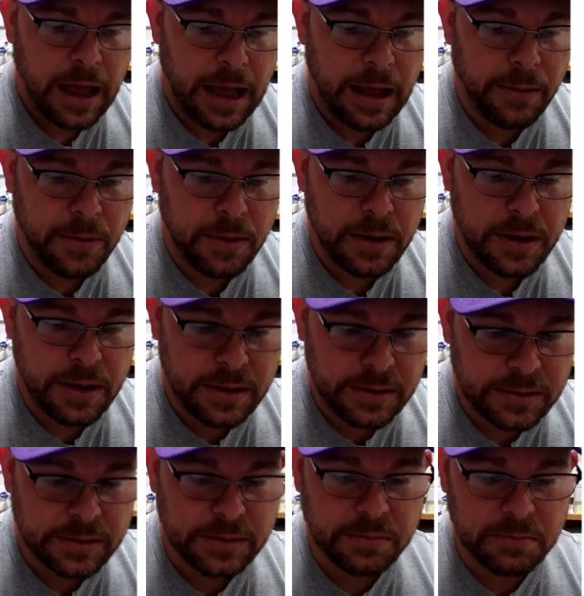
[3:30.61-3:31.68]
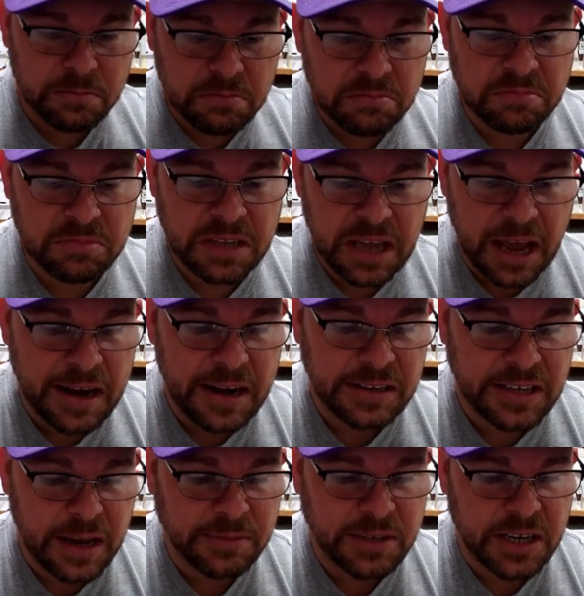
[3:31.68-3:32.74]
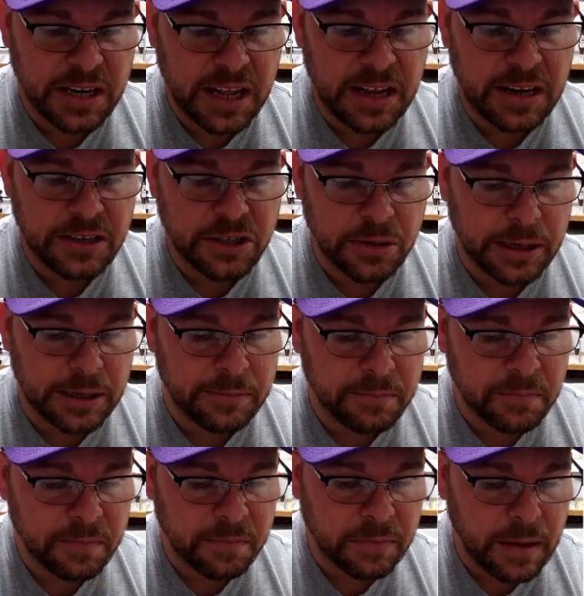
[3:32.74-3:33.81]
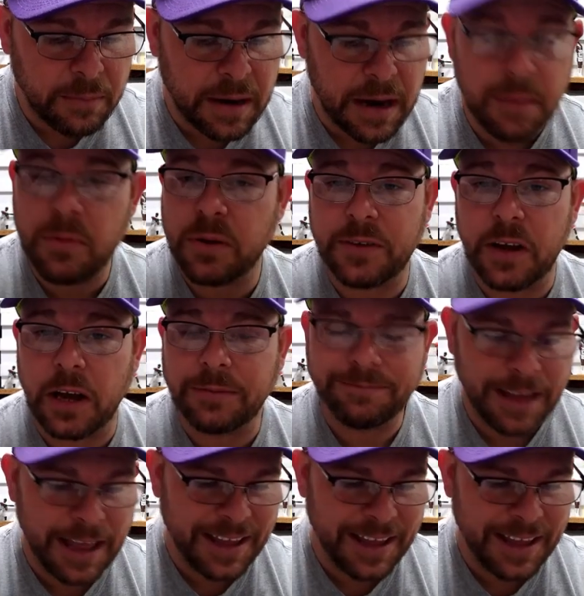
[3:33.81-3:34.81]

I was kind of tempted to get into it, but I moved on.